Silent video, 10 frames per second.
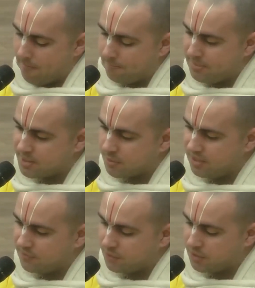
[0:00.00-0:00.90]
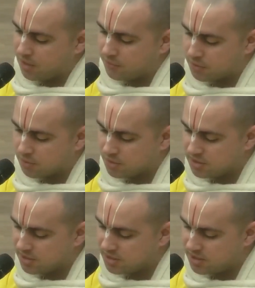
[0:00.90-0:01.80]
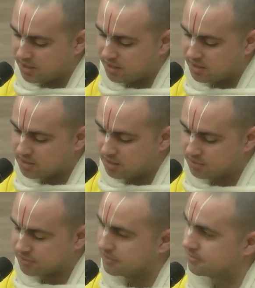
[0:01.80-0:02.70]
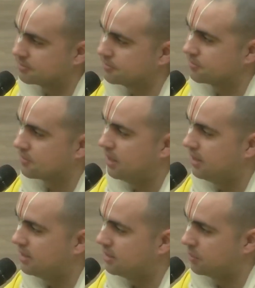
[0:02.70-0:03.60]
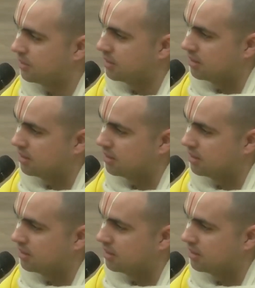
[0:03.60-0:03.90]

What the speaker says: be grateful enough to Guruji and share his love in that way.